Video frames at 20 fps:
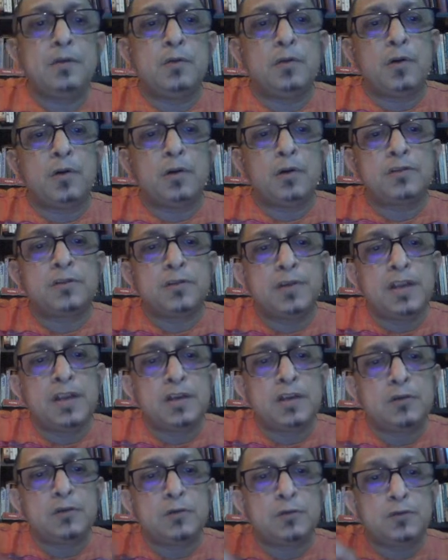you also
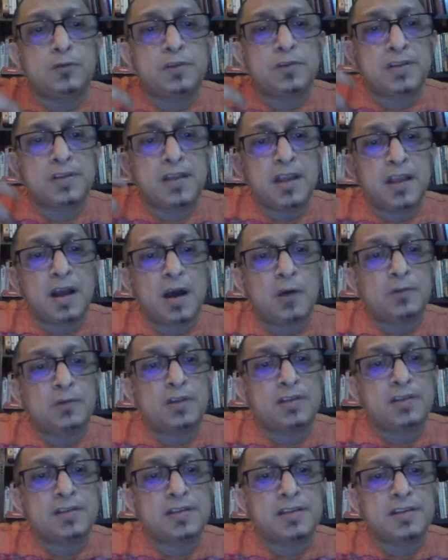need to see how
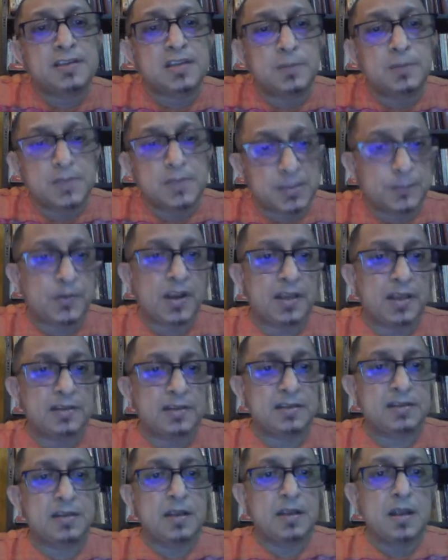this system
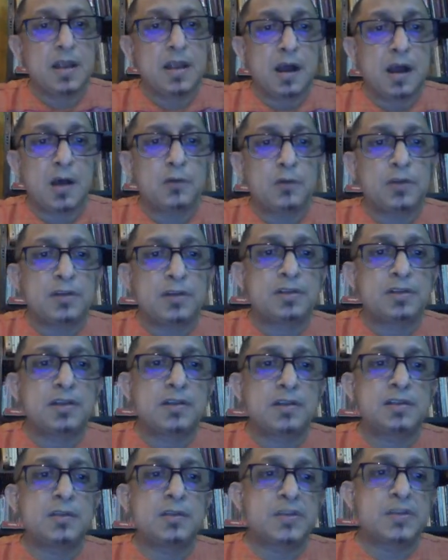spreads
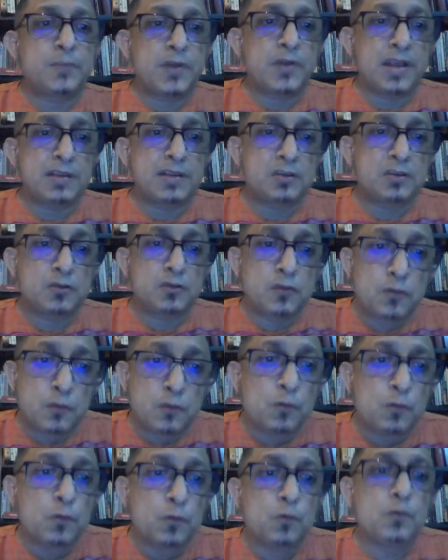
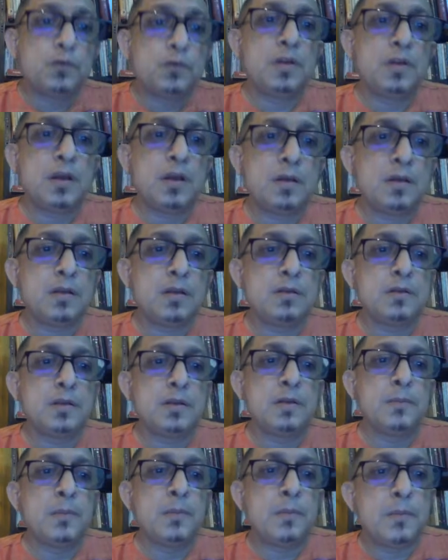through
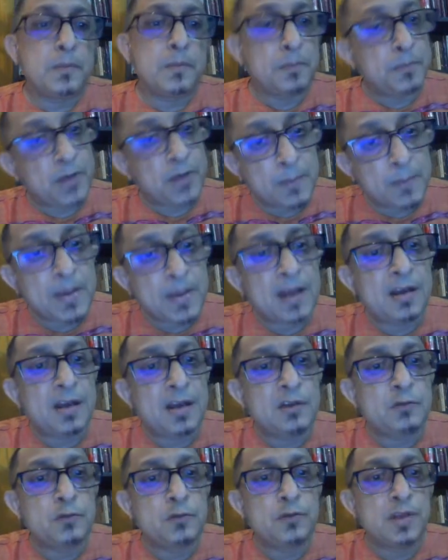the
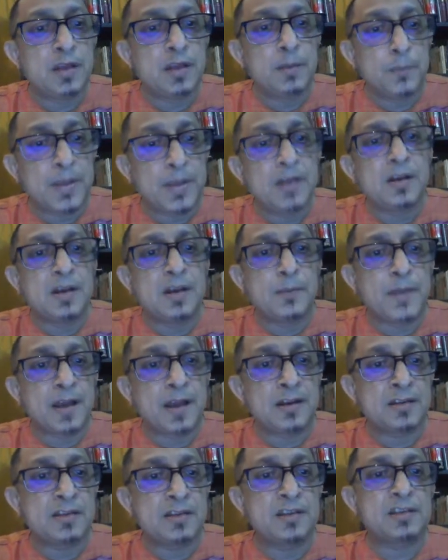primarily through the imperial
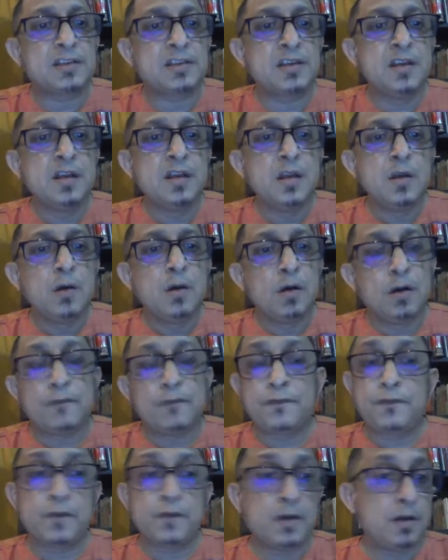apparatus
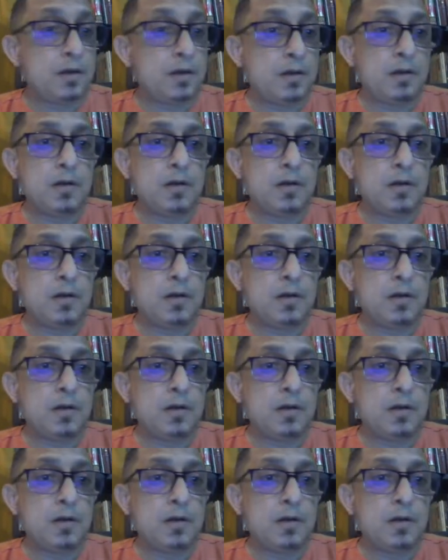of